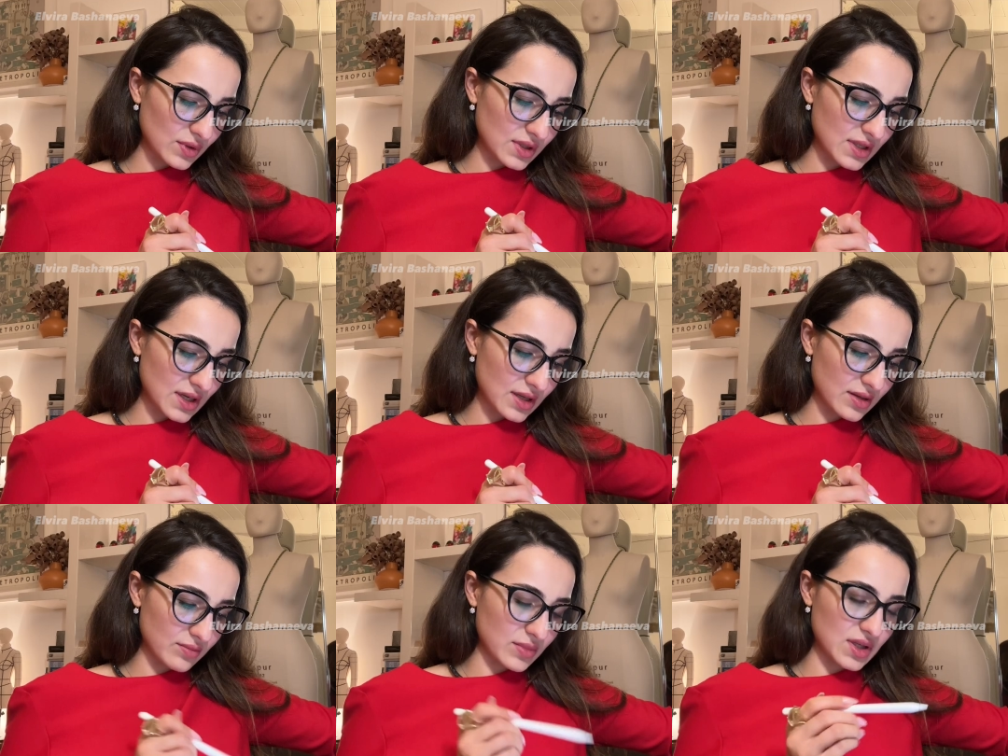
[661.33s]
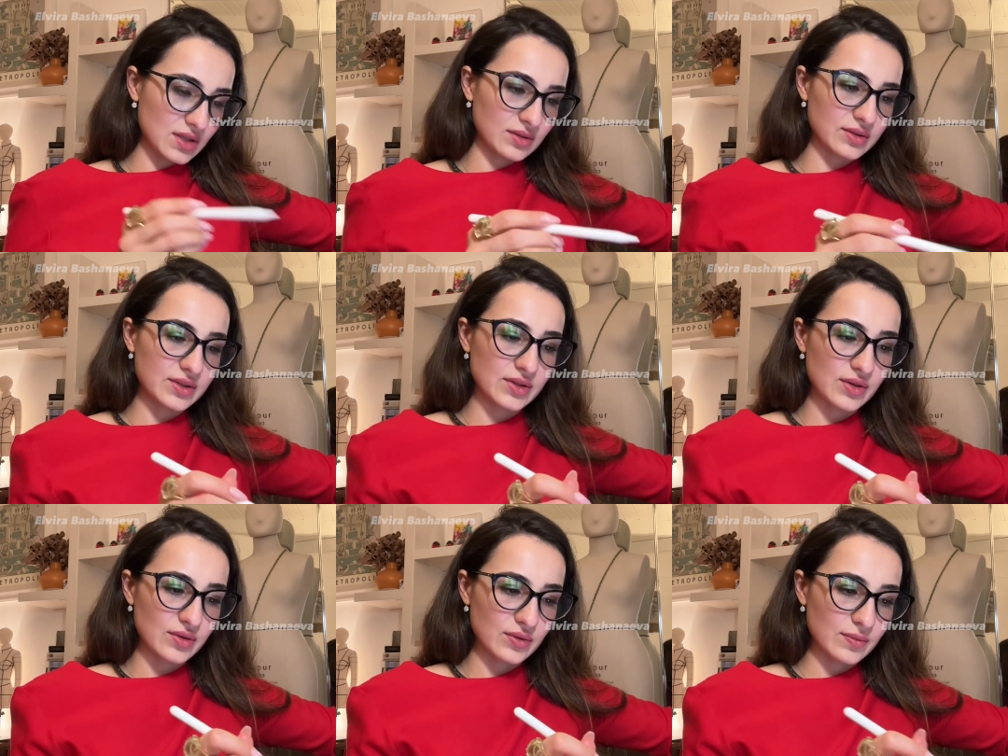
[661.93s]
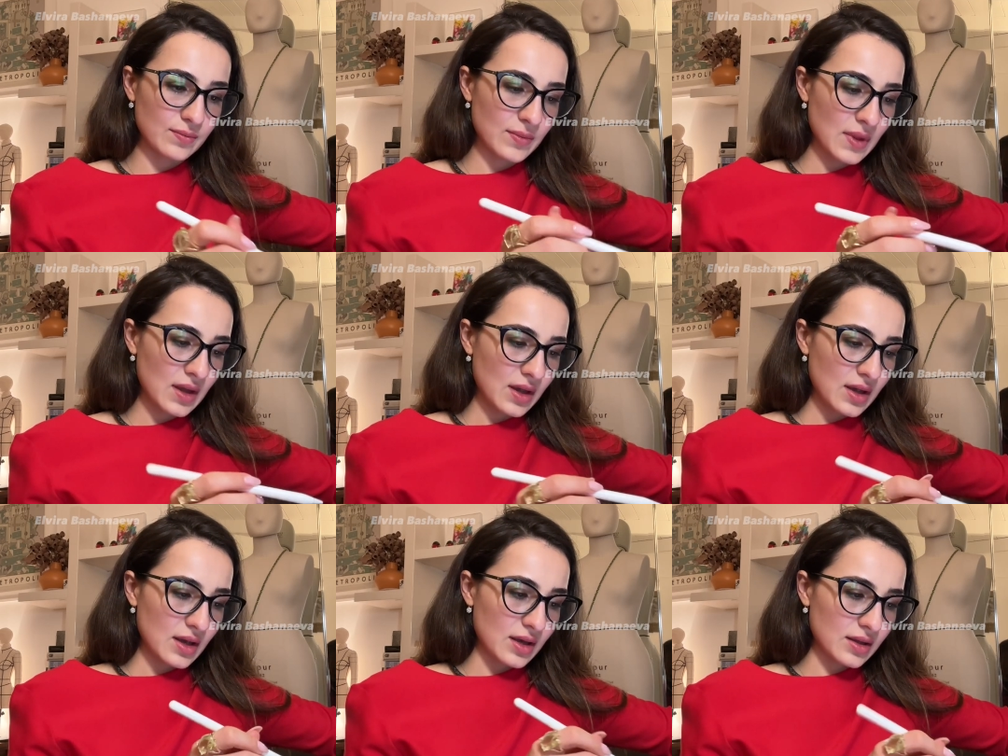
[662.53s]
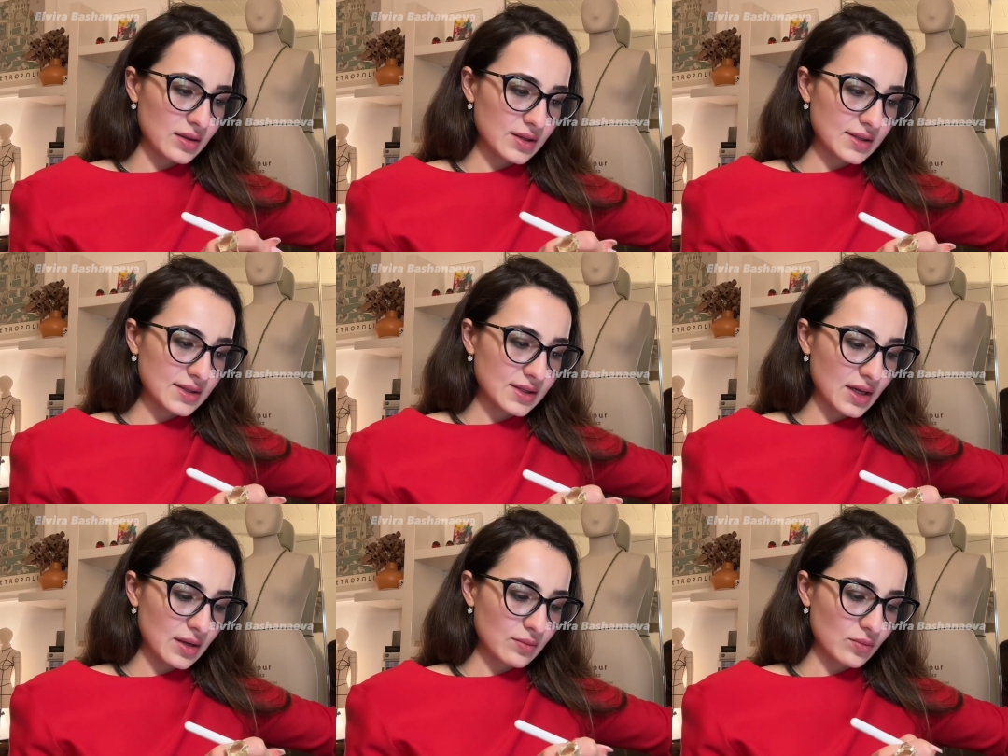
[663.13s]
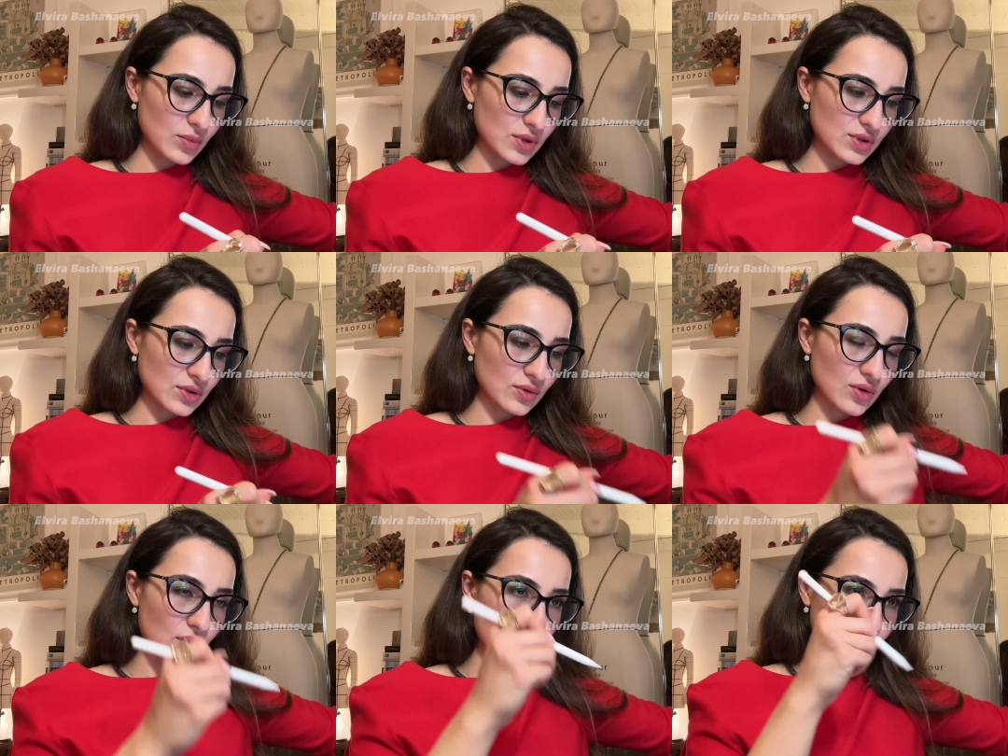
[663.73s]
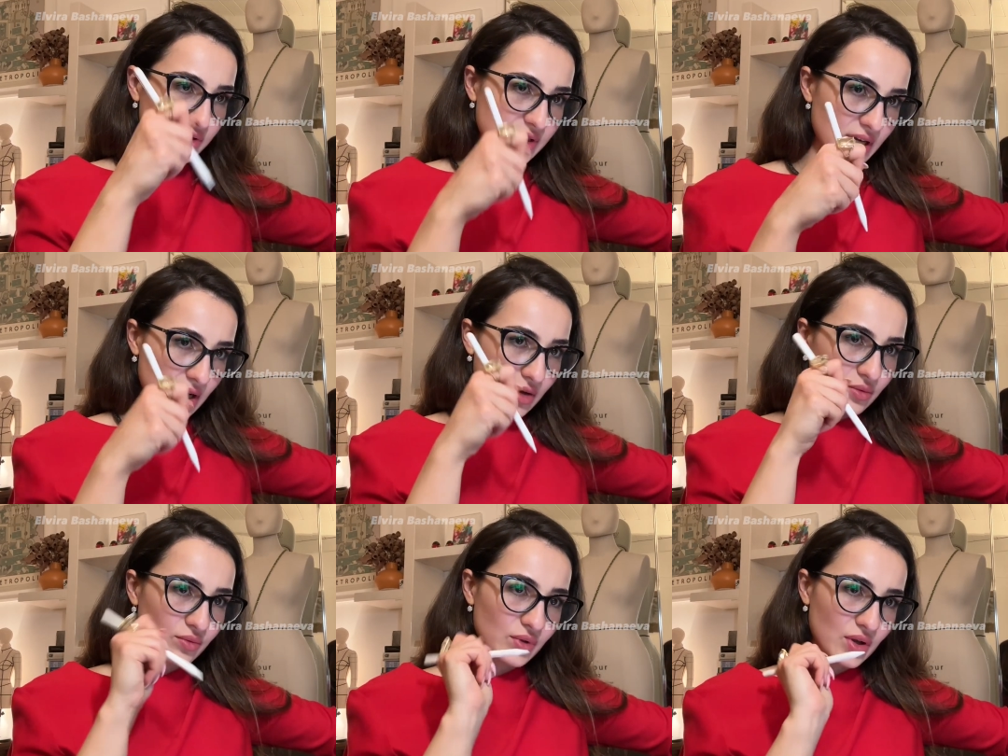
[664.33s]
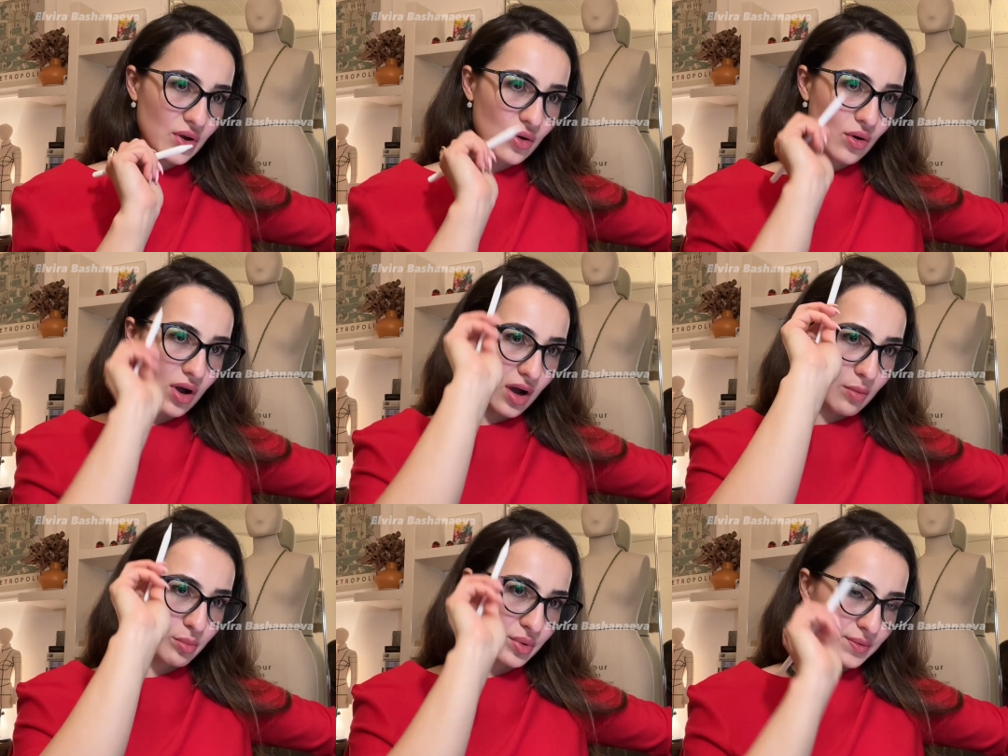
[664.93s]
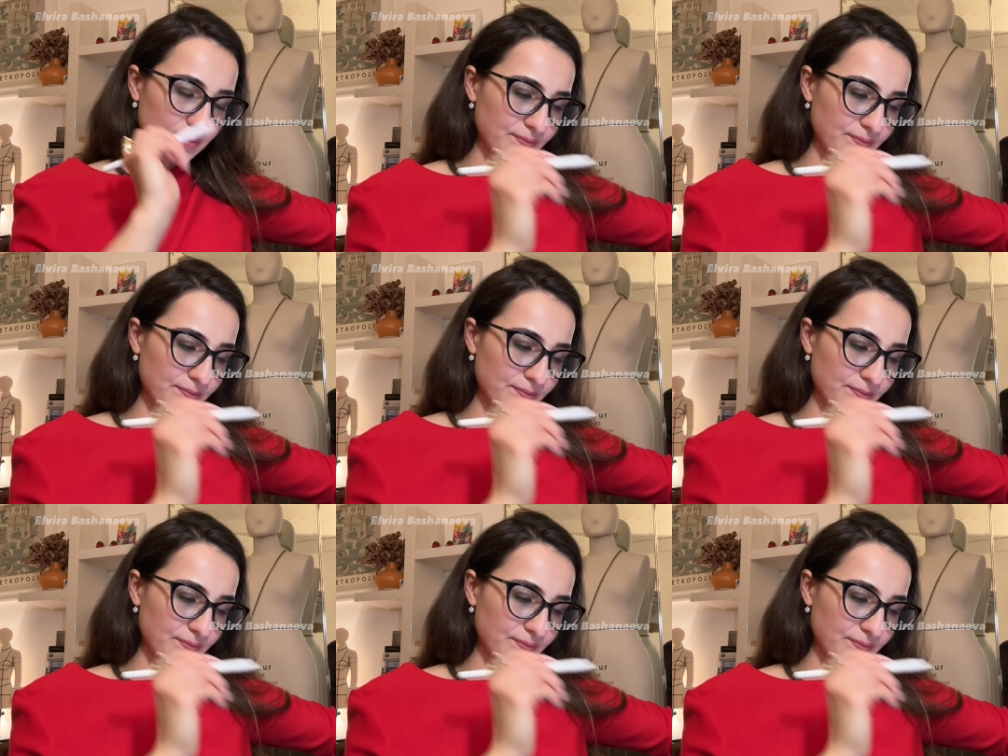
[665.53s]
take the middle tone and this time we don't go down, we go up.